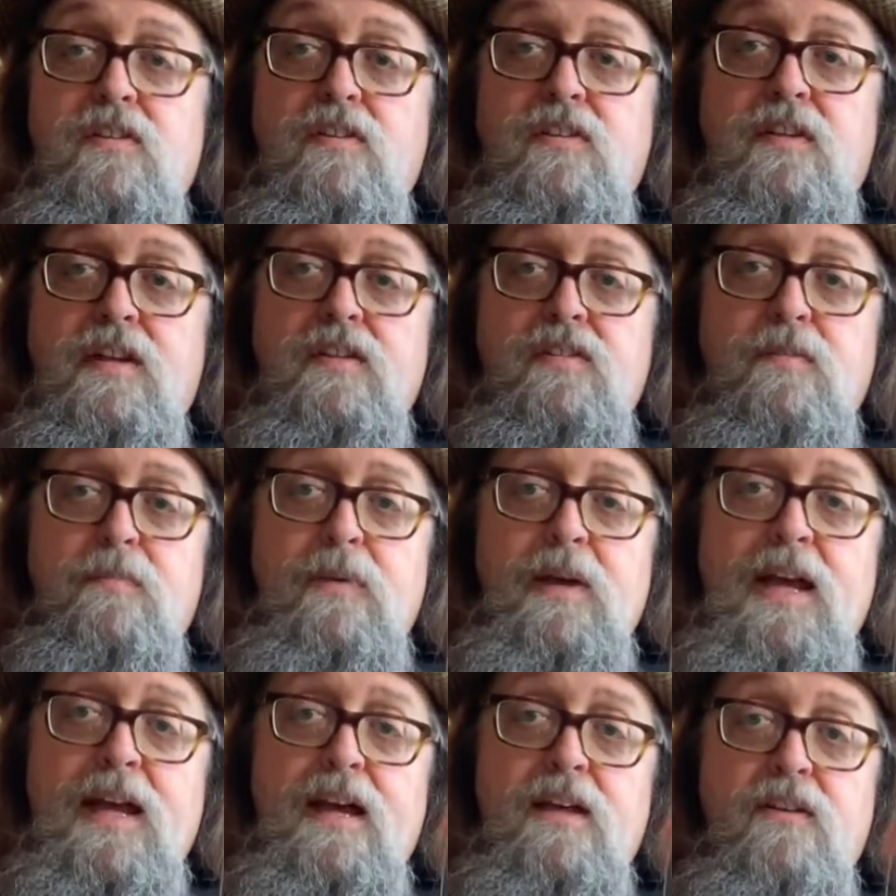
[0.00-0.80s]
as a
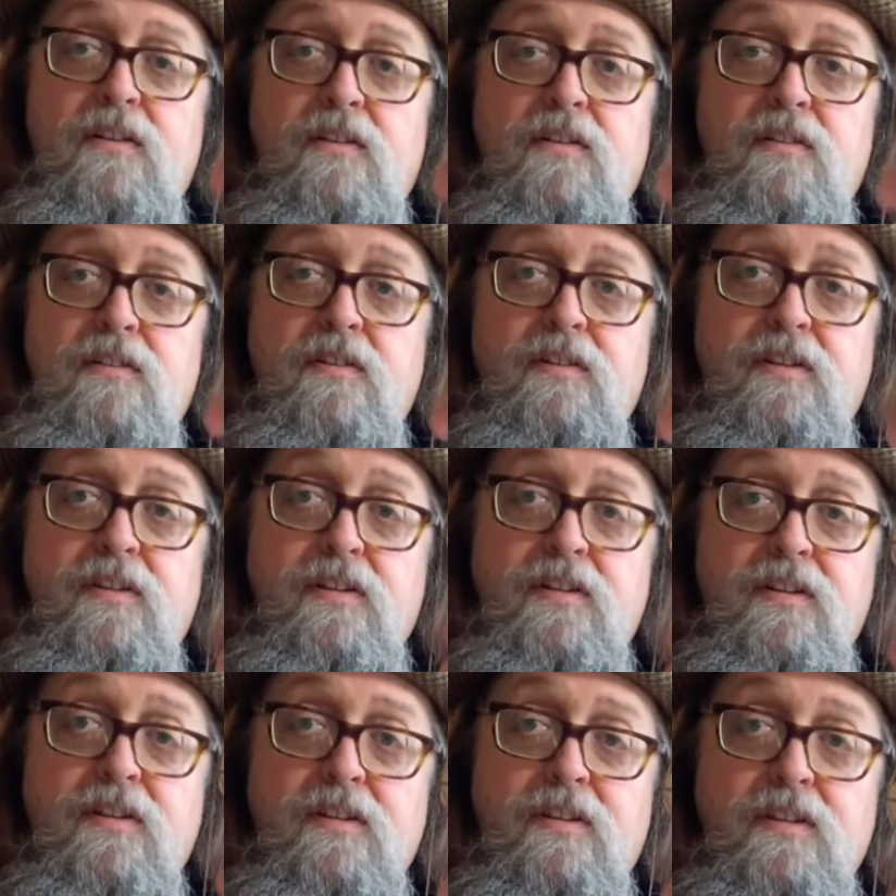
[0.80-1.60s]
pattern
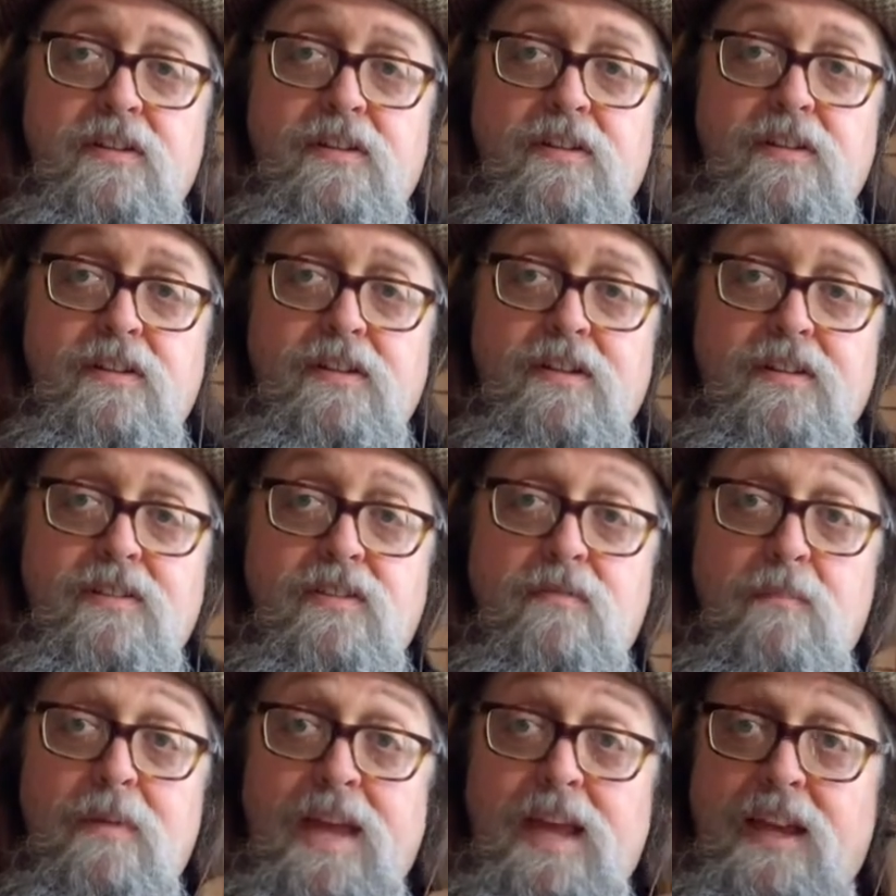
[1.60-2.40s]

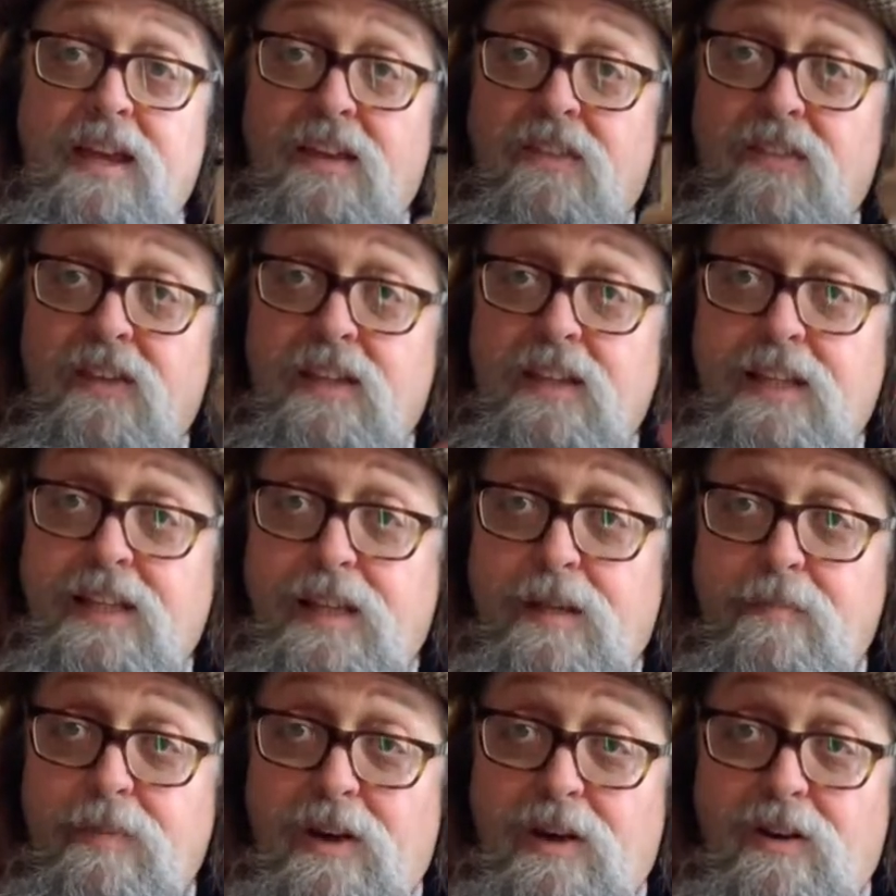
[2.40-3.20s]
to make the
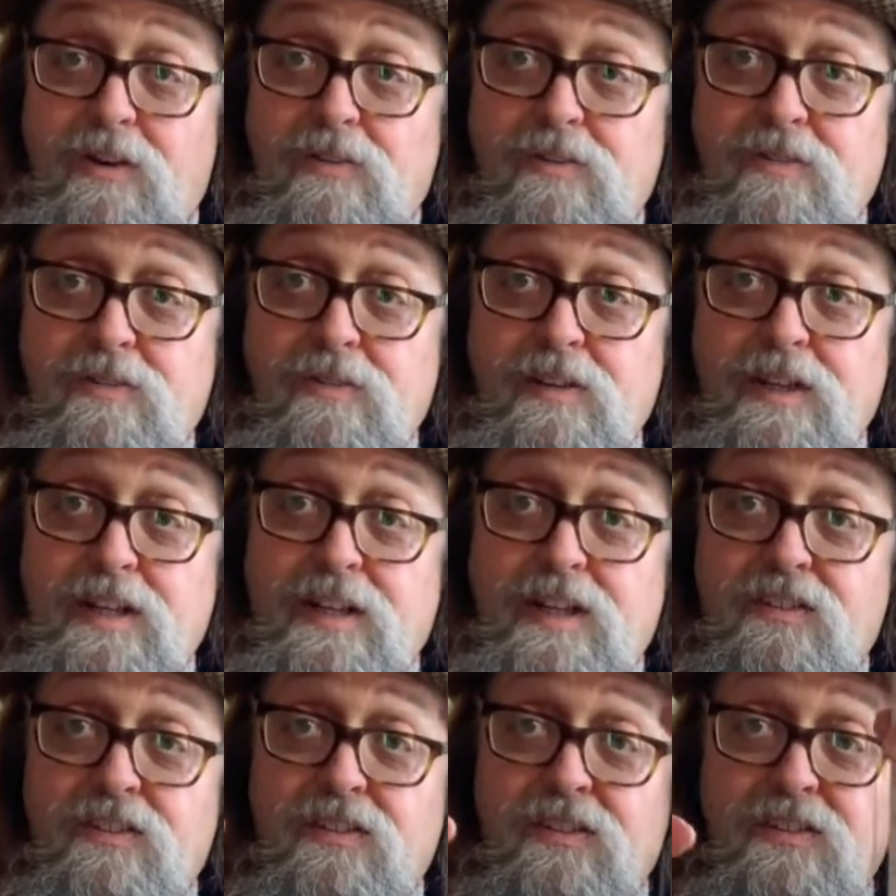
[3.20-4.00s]
Diddley Bow. It
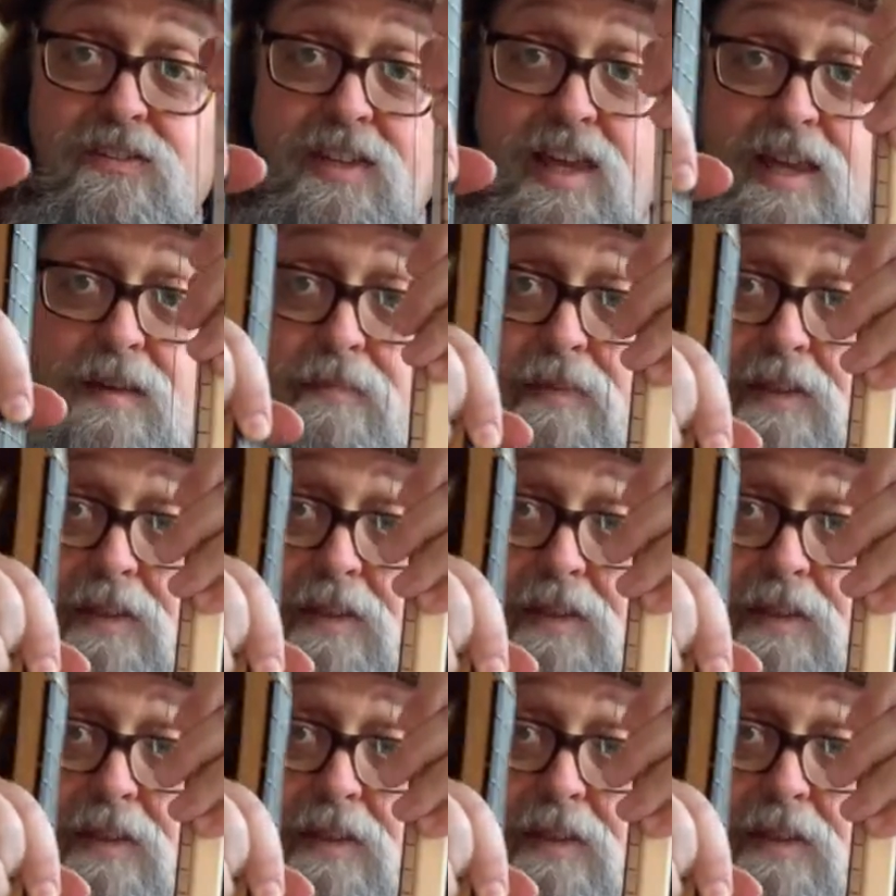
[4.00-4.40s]
has the same